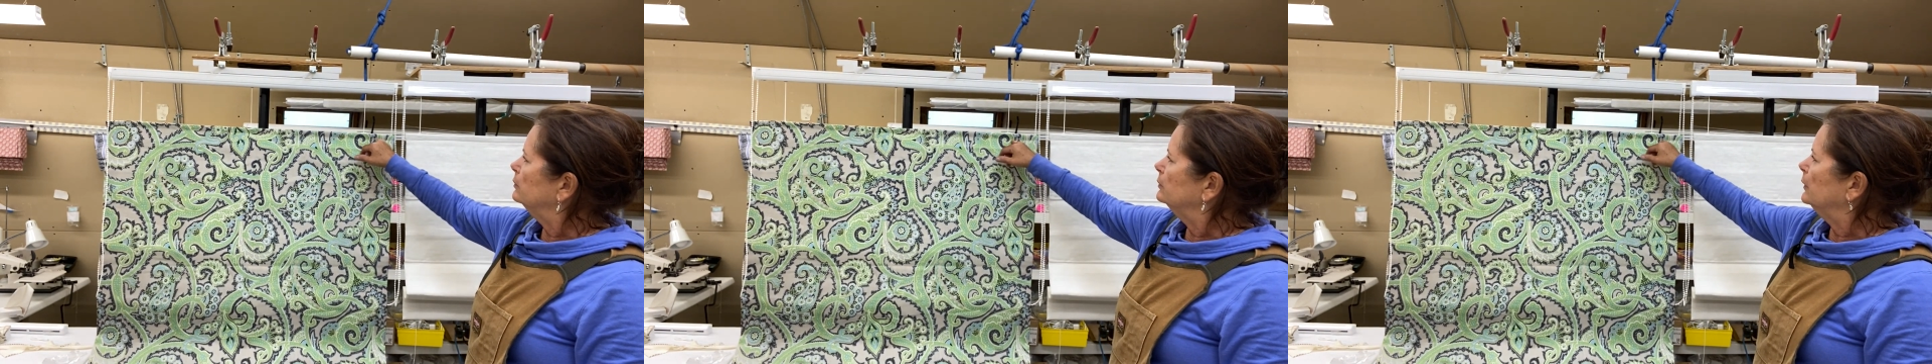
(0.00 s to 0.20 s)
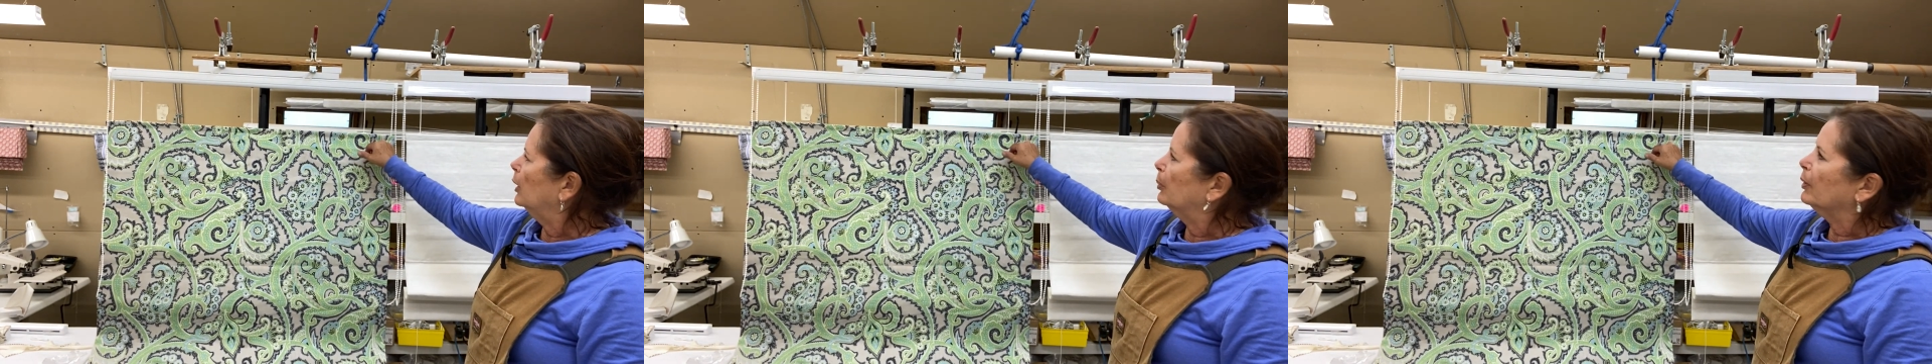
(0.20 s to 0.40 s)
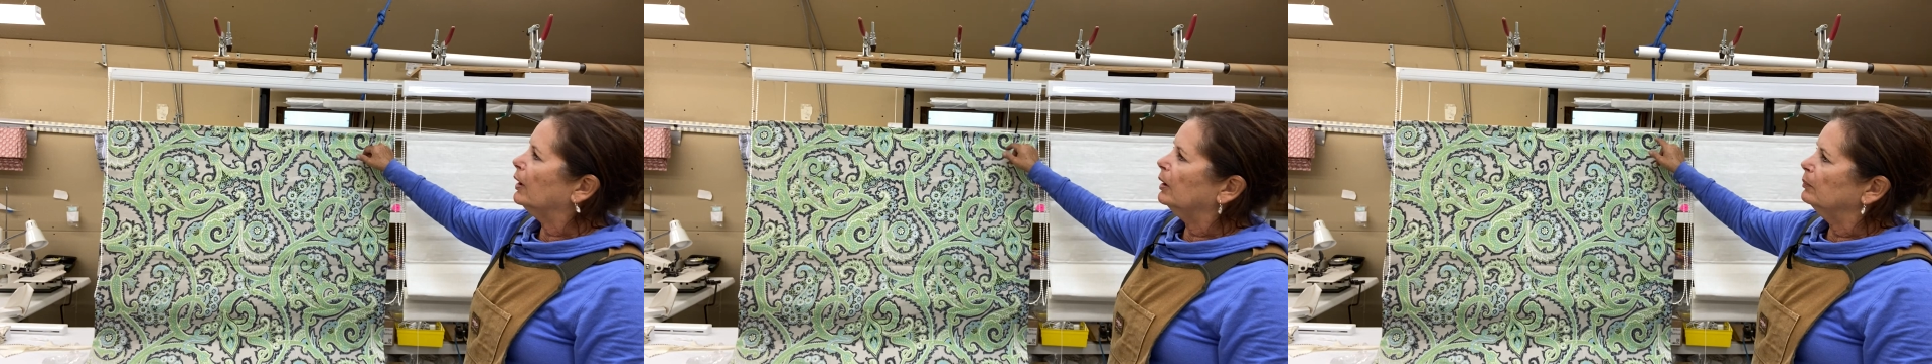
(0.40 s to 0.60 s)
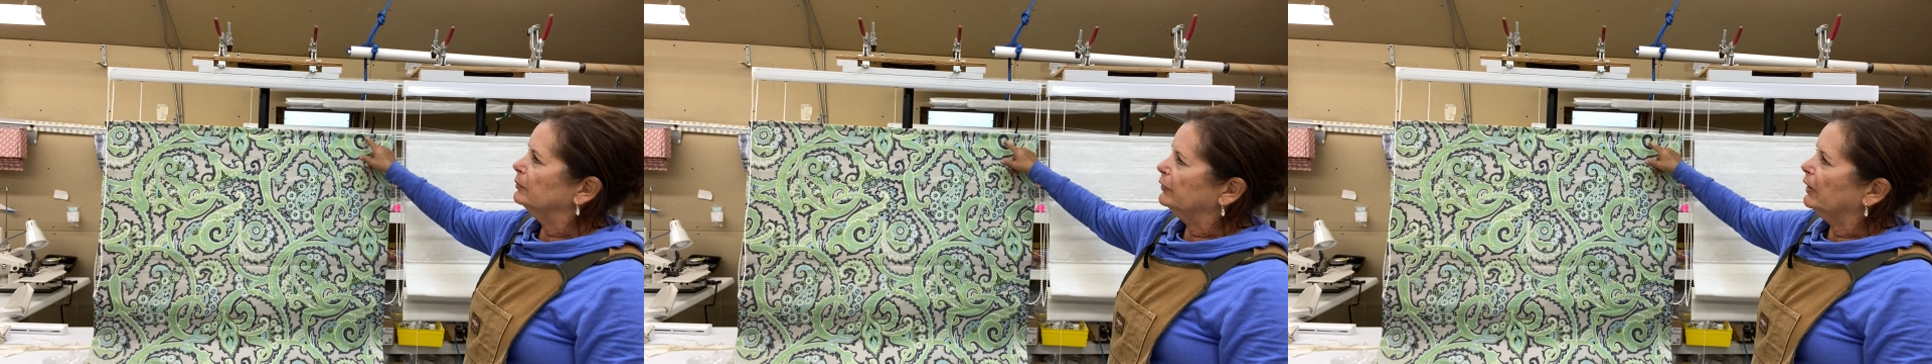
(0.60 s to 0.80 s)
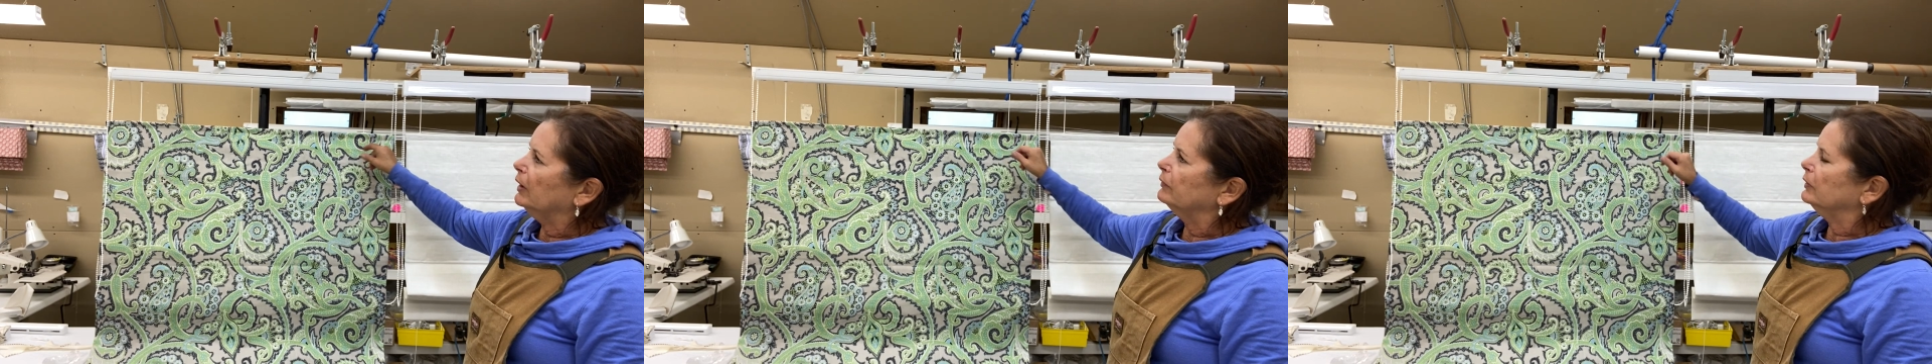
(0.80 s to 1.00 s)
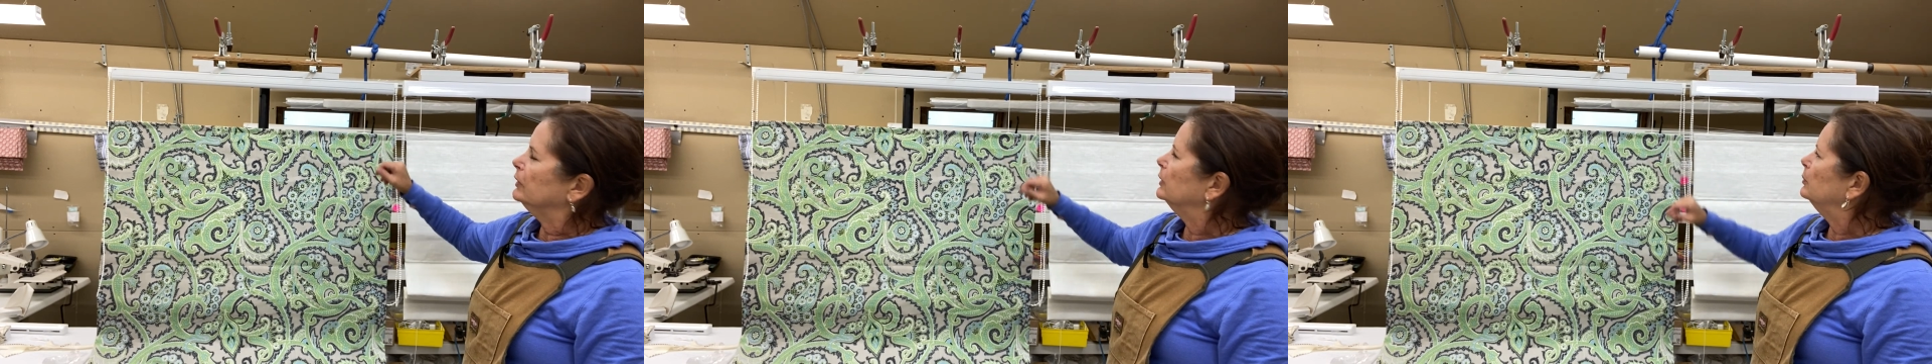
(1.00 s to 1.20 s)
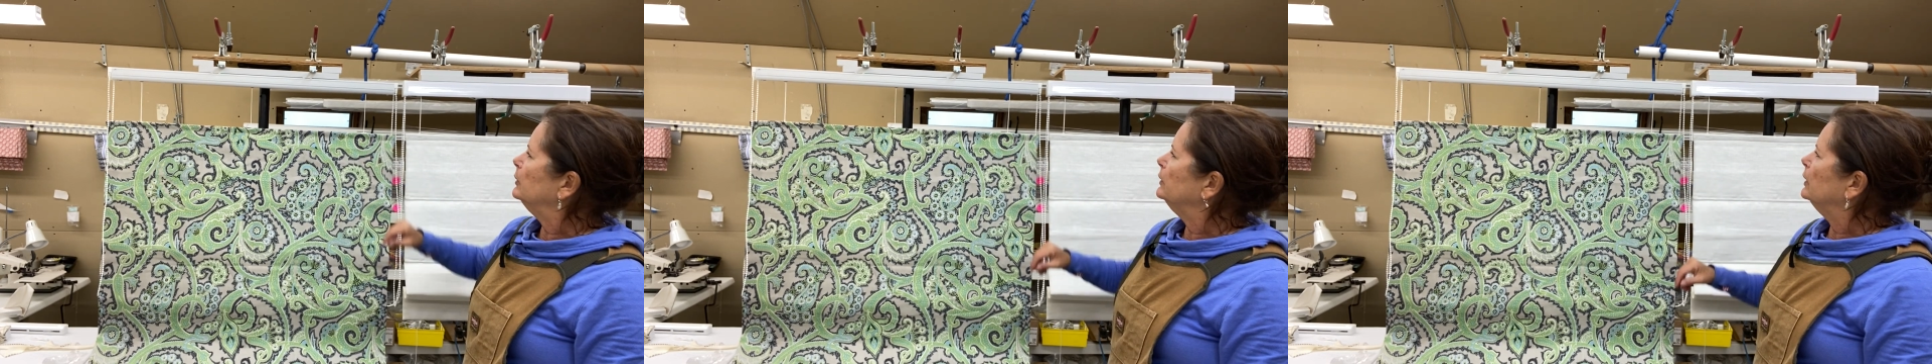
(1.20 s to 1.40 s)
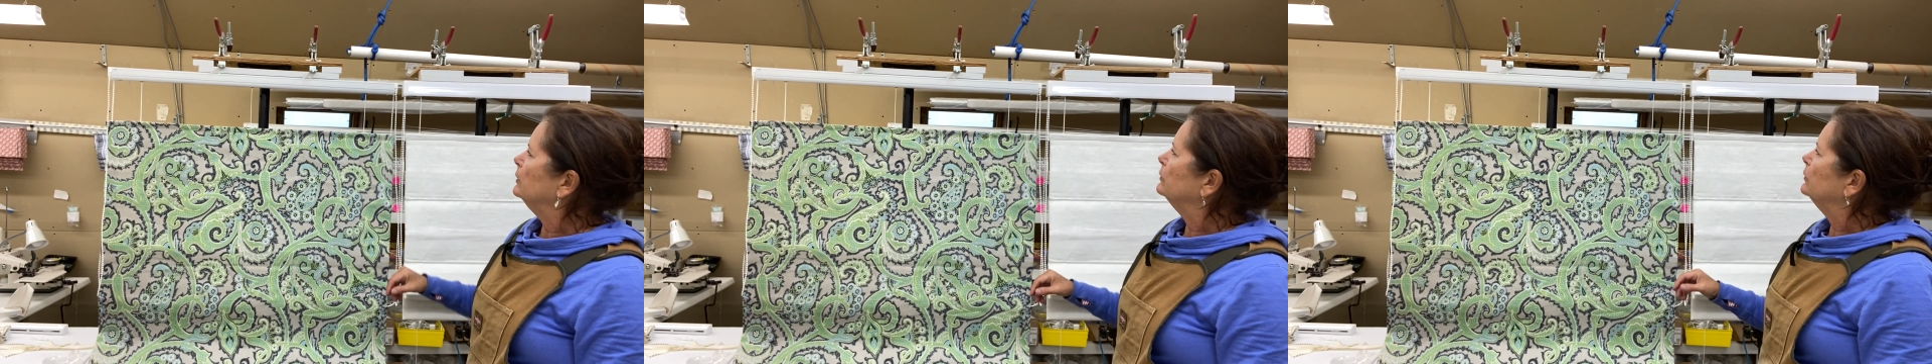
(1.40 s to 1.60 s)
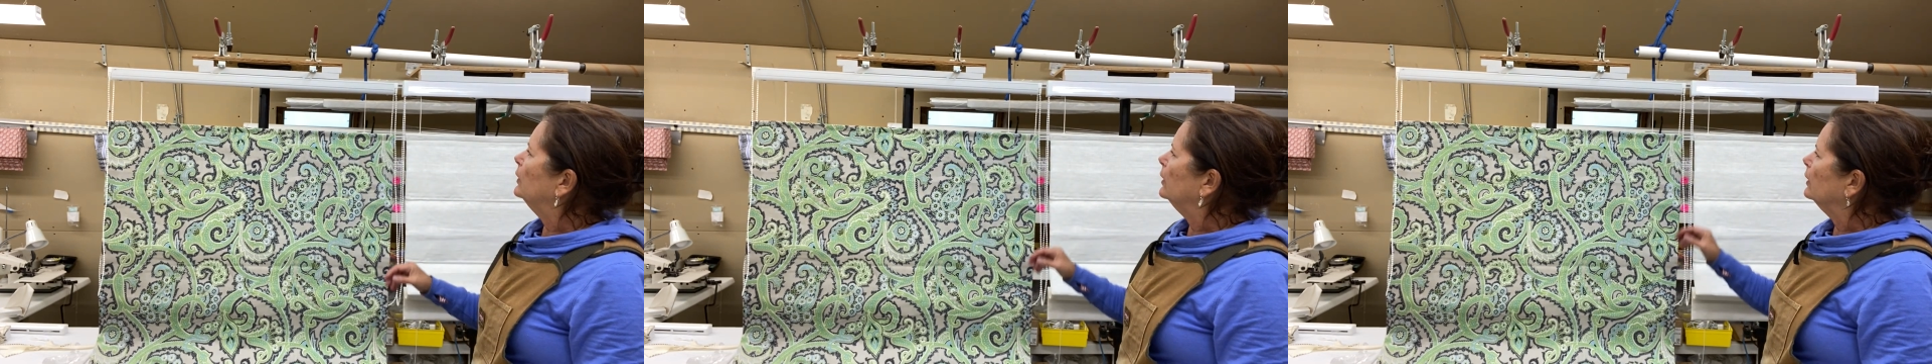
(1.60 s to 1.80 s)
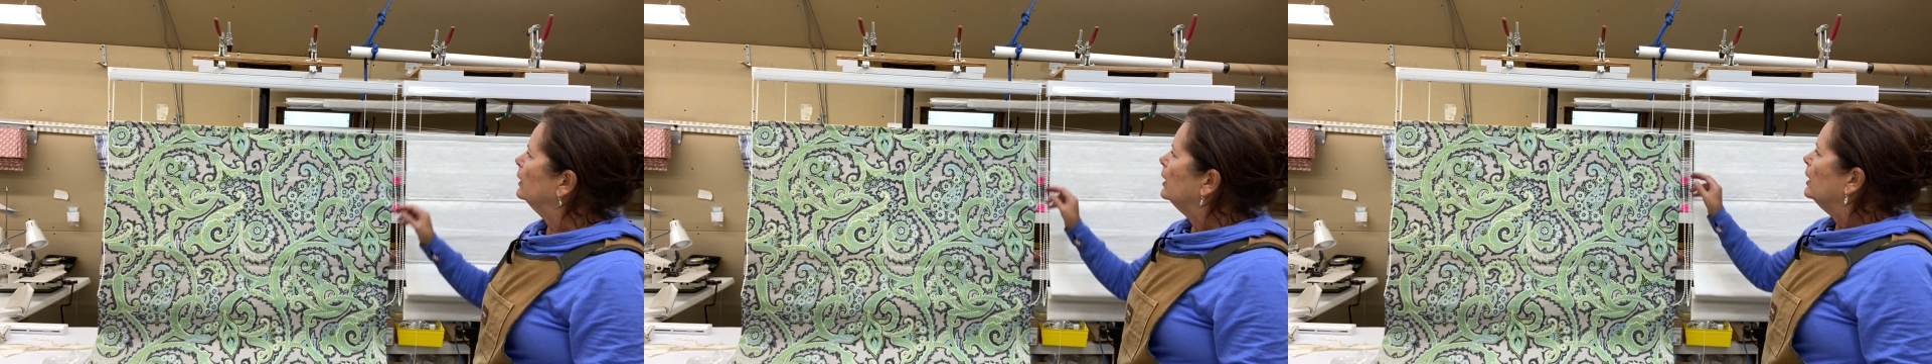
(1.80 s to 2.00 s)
a problem to have it come in that far.